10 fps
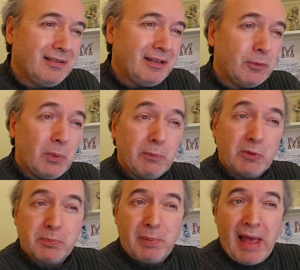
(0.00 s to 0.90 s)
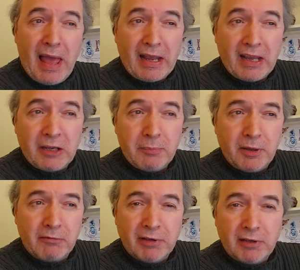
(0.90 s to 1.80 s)
And one was black,
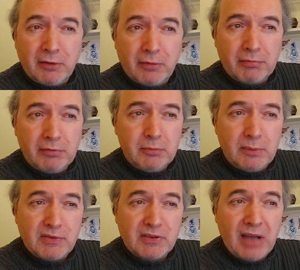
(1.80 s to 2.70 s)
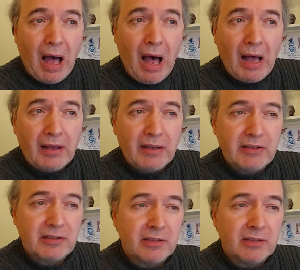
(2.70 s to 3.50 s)
but riddled through with stars,